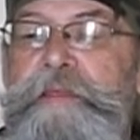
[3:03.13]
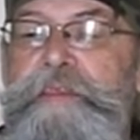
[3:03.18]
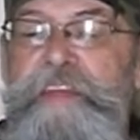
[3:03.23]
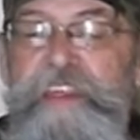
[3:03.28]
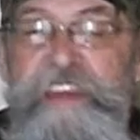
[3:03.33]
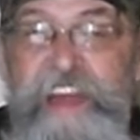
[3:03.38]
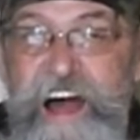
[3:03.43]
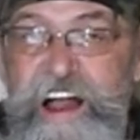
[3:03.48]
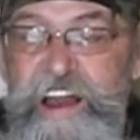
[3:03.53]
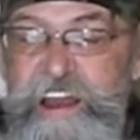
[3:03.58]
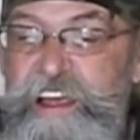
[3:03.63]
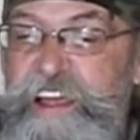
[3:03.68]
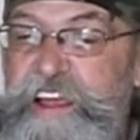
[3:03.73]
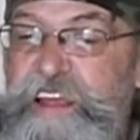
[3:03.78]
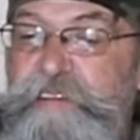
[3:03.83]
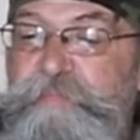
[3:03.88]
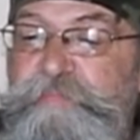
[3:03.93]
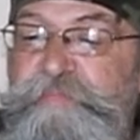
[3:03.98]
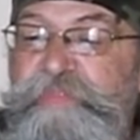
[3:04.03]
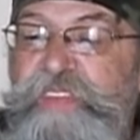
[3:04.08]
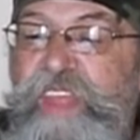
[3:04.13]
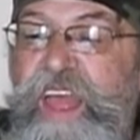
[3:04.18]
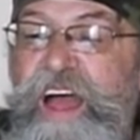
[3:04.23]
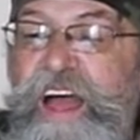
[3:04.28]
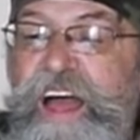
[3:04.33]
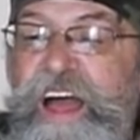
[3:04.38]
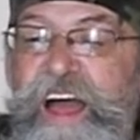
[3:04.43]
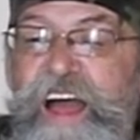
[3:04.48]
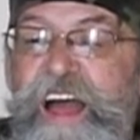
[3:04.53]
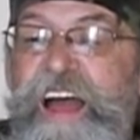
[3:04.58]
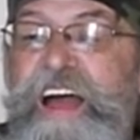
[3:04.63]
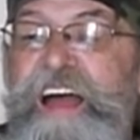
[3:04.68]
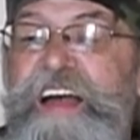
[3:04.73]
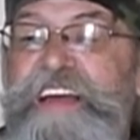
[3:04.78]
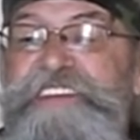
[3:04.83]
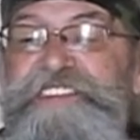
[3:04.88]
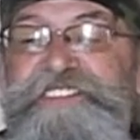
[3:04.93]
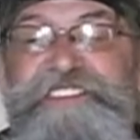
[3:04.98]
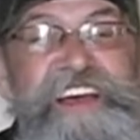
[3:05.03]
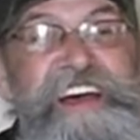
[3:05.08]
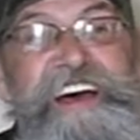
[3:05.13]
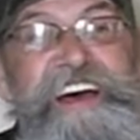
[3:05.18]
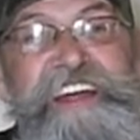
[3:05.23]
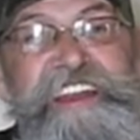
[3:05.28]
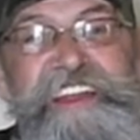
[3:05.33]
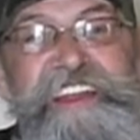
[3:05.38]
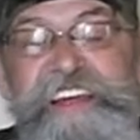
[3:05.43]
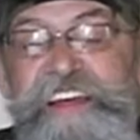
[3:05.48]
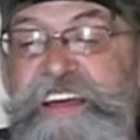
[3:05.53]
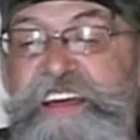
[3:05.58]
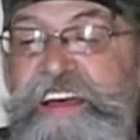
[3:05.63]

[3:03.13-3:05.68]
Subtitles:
Denali said,